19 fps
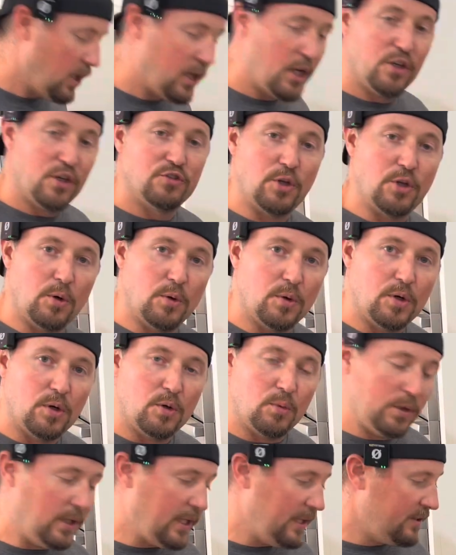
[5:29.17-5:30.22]
So
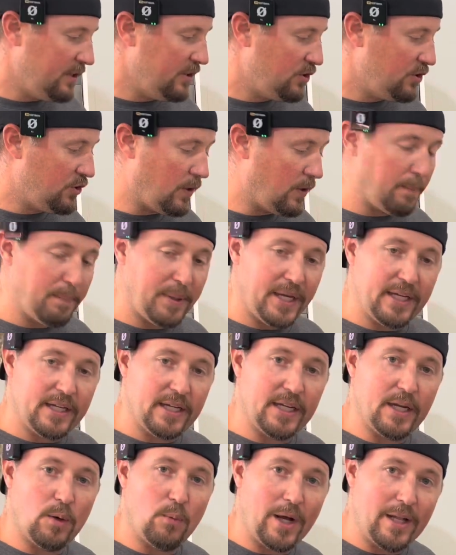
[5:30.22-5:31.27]
we'll let this start baking,
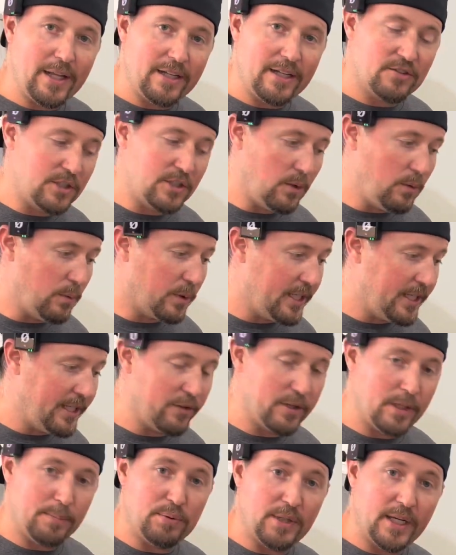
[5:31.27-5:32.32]
and while that's going, we're going to get
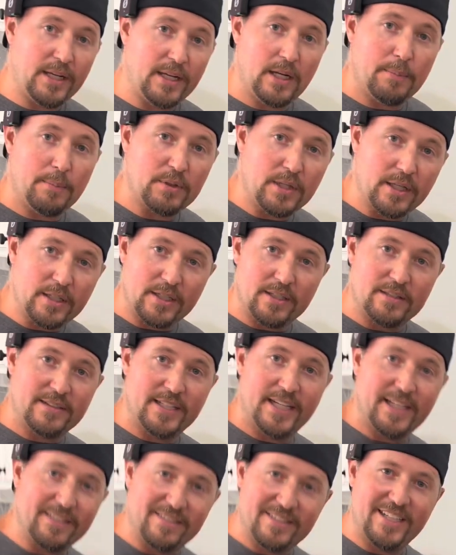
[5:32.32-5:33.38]
everything plated up, cutting that
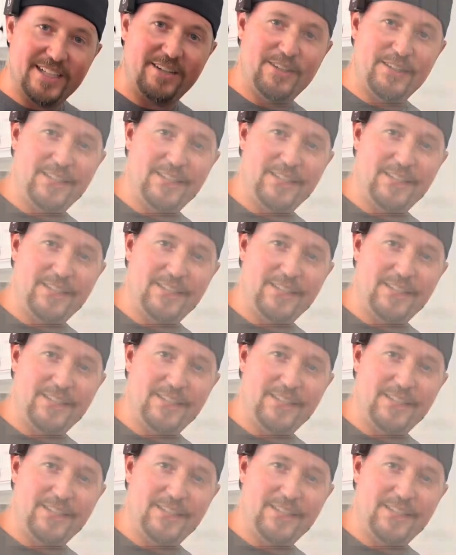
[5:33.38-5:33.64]
steak, and see how it